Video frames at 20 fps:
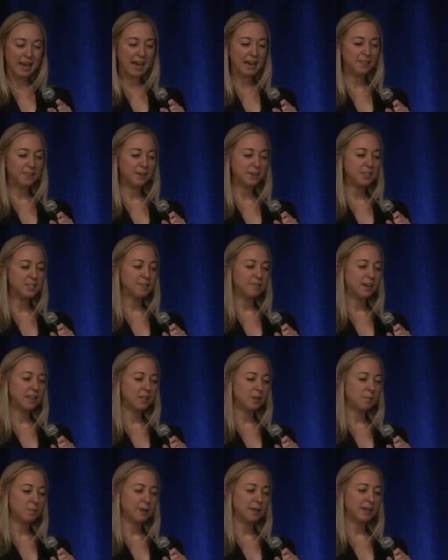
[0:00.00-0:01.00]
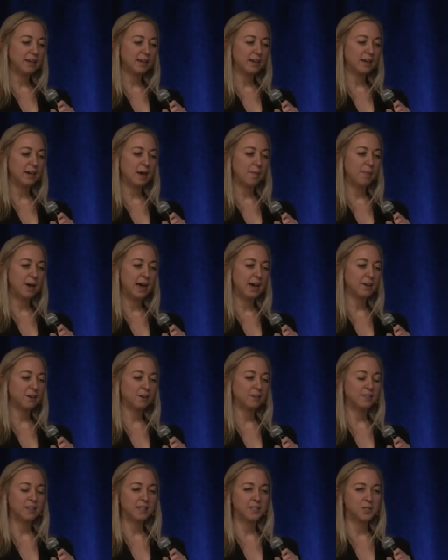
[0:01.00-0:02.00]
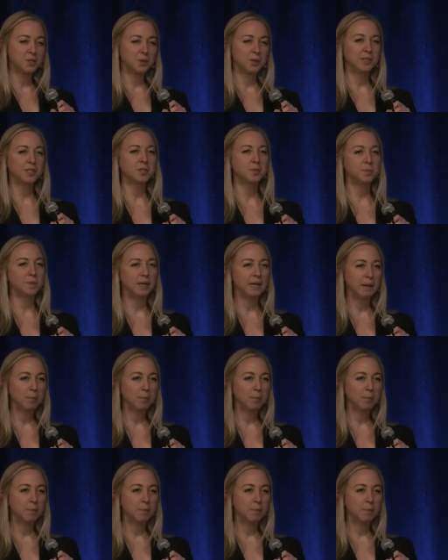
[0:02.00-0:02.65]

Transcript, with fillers: and they're developing a pattern that is going to be